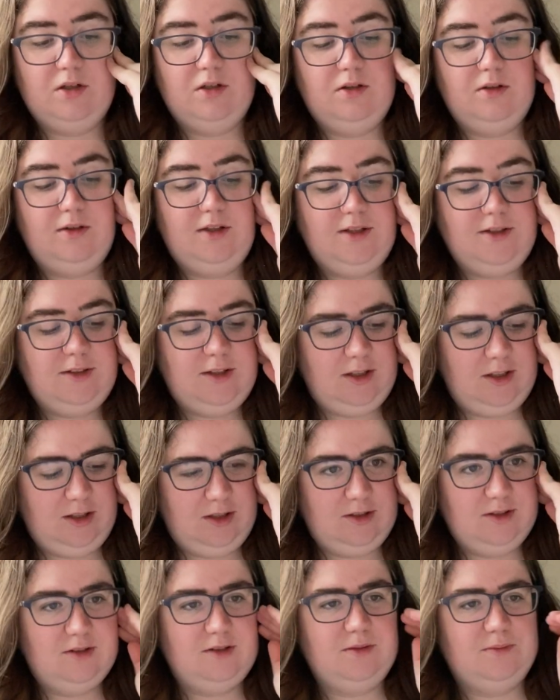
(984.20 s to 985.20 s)
there's
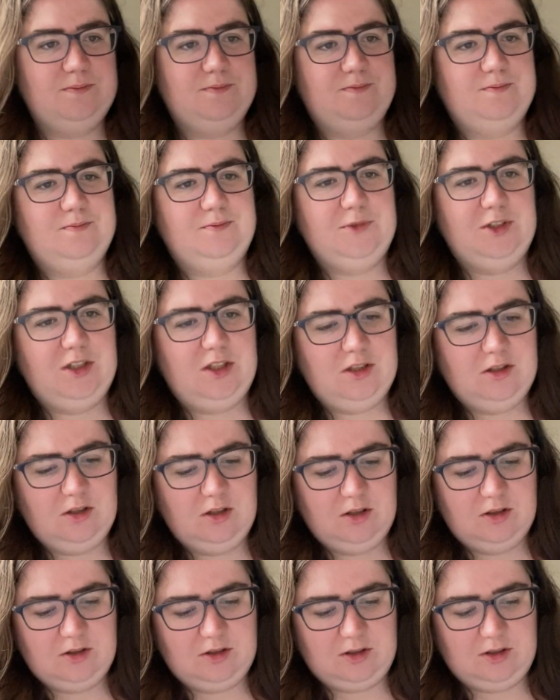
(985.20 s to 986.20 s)

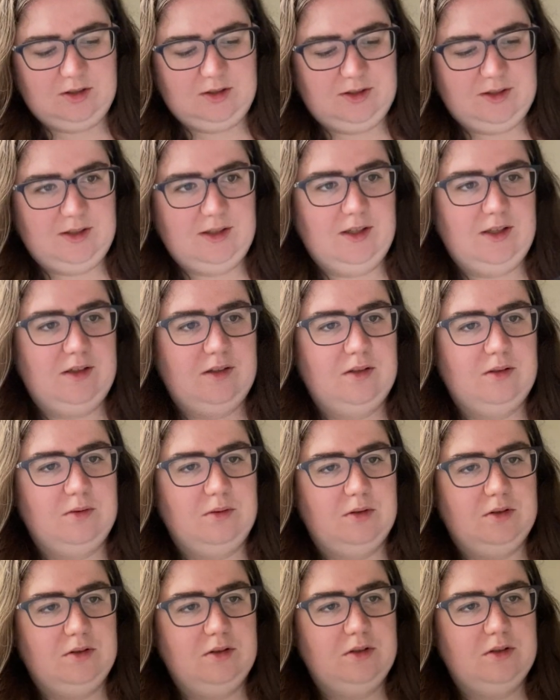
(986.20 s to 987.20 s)
more August then.
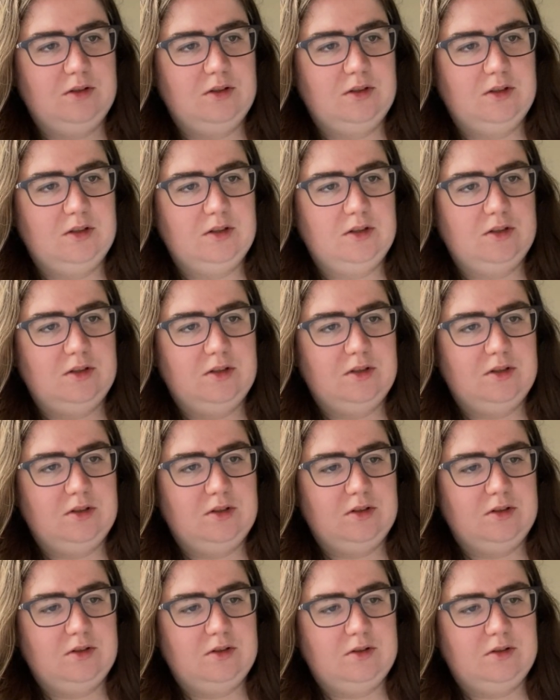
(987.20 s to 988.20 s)
Come on.
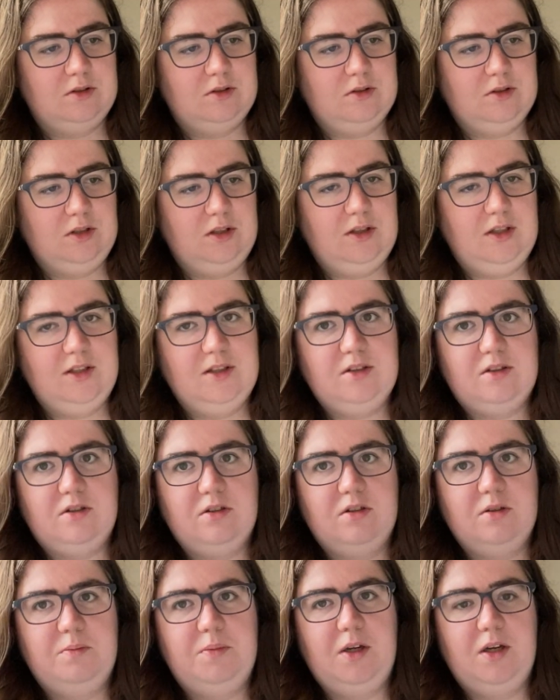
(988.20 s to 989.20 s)
I think this
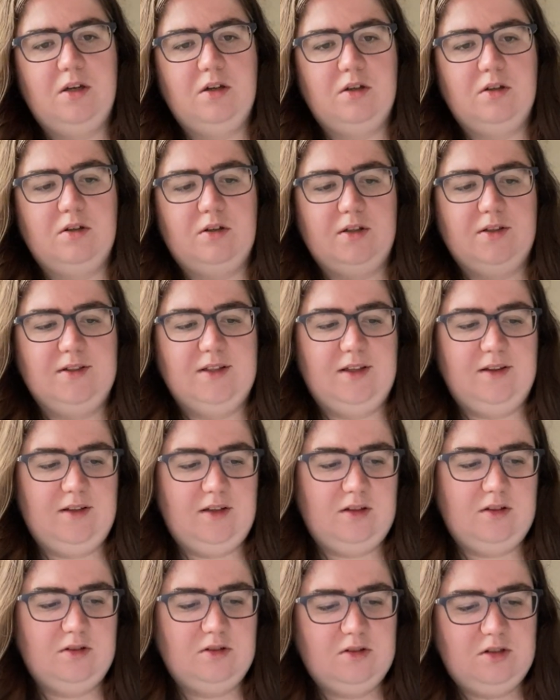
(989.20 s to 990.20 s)
could have been August. I
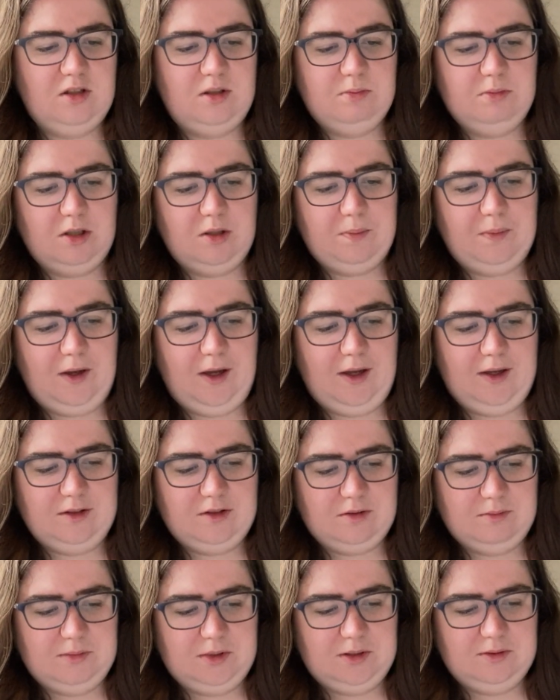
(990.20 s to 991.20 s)
think there's 2 more
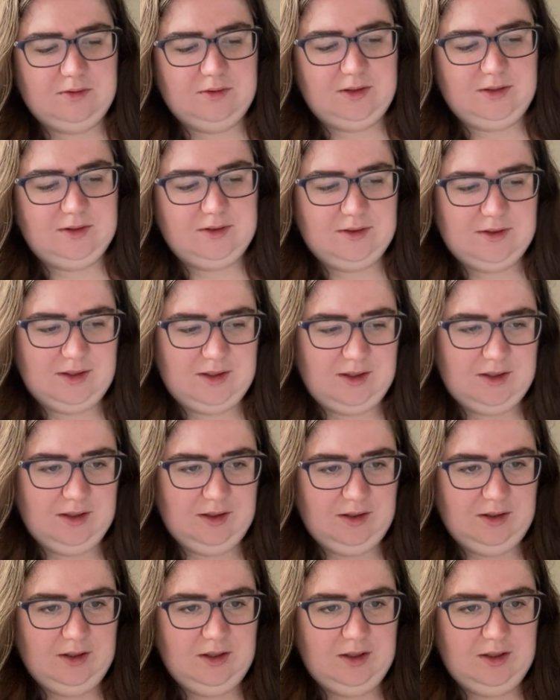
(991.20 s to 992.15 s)
parts come out since here.